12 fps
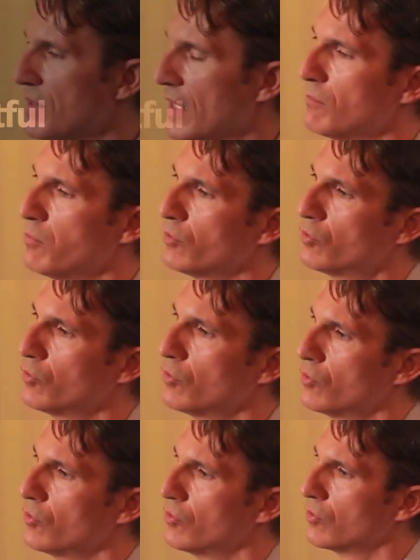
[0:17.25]
be able
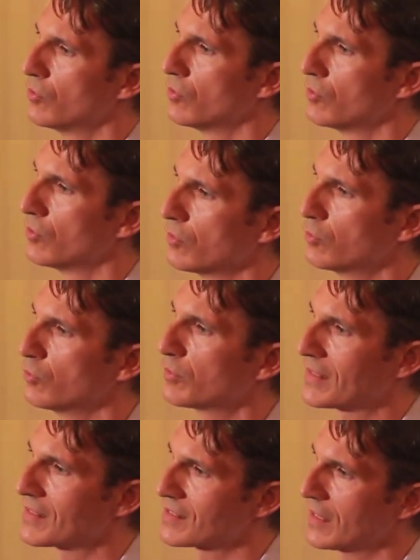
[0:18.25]
to, to
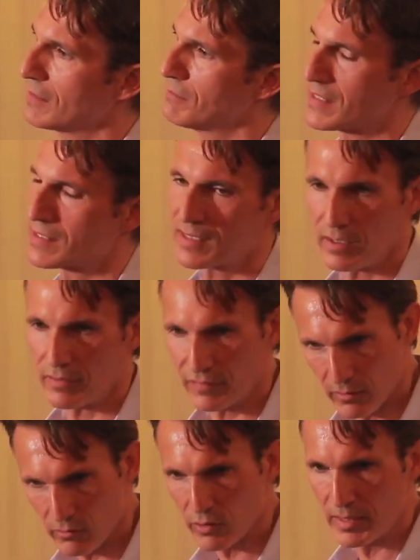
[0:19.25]
transcend myself.
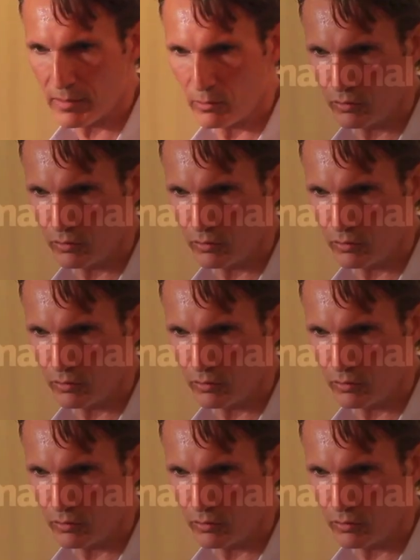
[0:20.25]
I want to be able